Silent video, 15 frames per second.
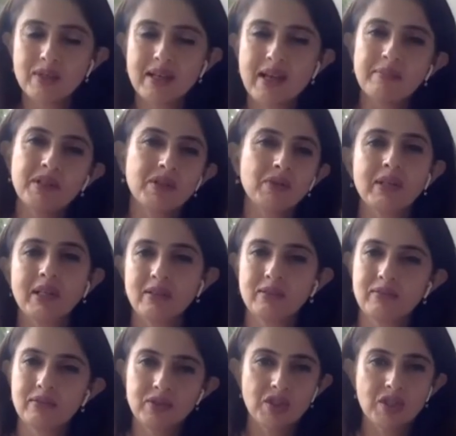I mean, you can
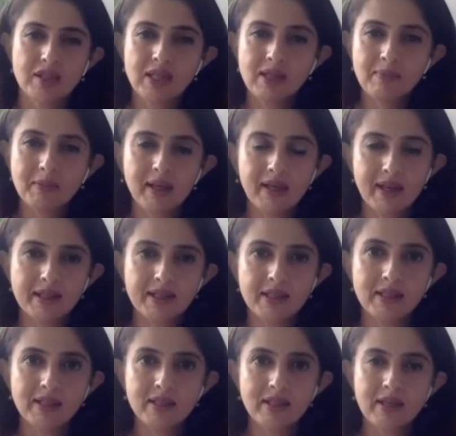just keep collecting
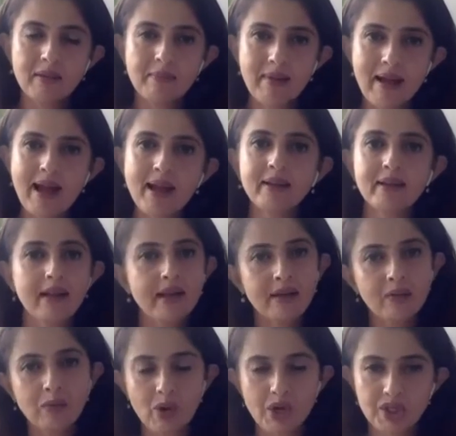it in a bag and
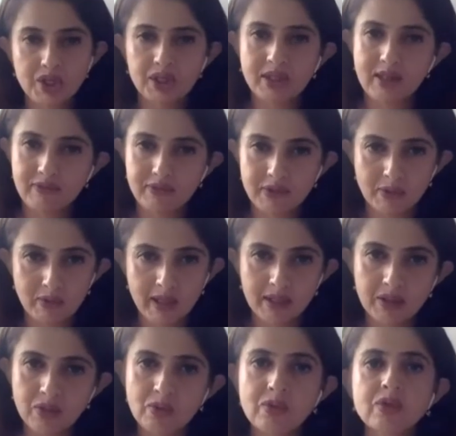wash it after one
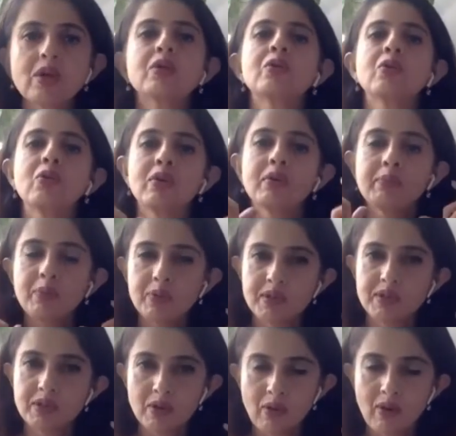use. Don't put
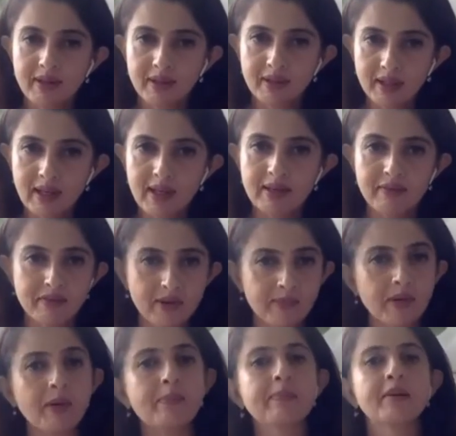it on again from your
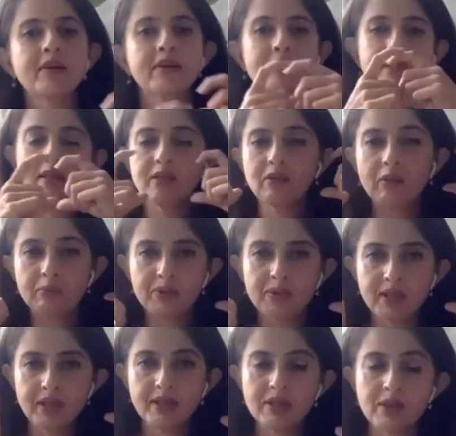purse and you're
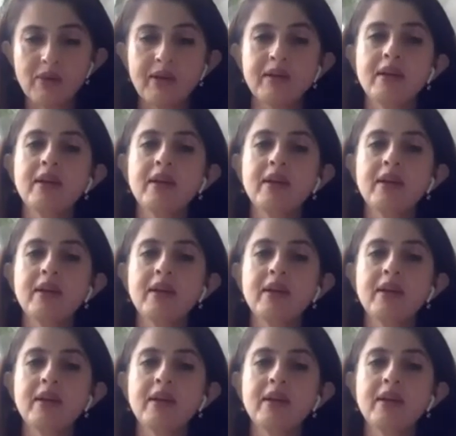putting it on.